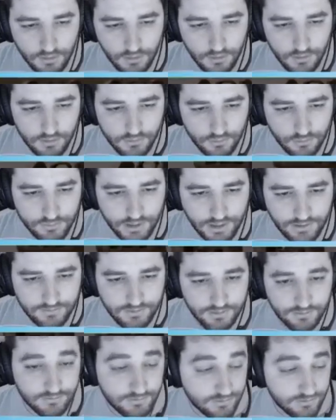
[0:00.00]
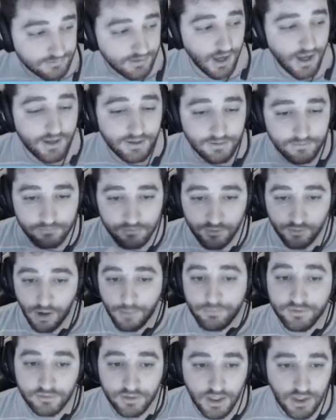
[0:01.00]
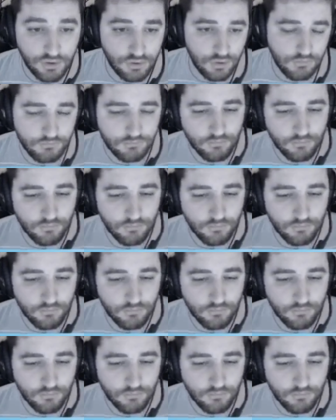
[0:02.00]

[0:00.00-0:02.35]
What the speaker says: So that's it. This guy grabs attention,